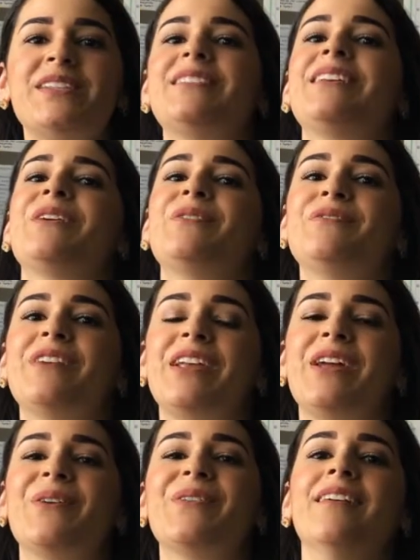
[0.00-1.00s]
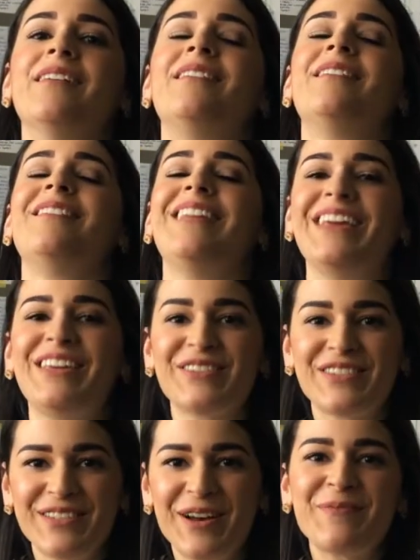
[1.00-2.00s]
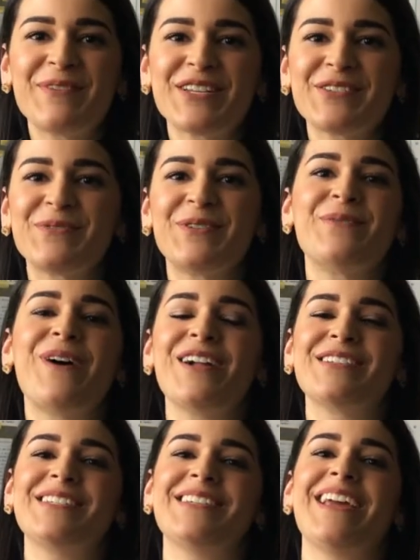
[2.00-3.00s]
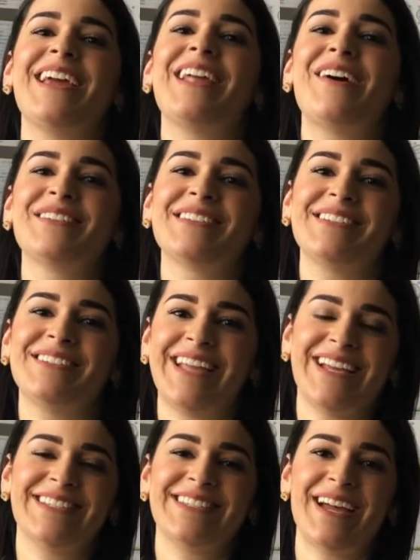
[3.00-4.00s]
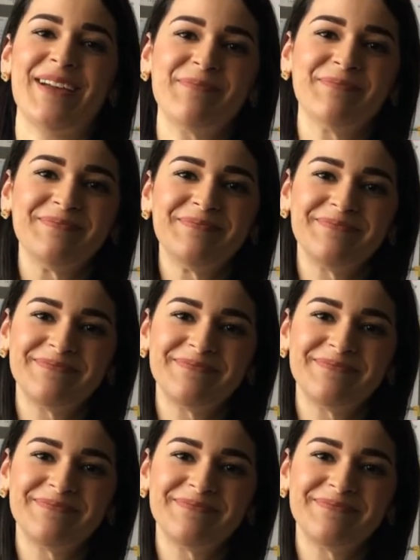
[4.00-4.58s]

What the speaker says: single video. Thank you so much for watching, and I'll see you next time.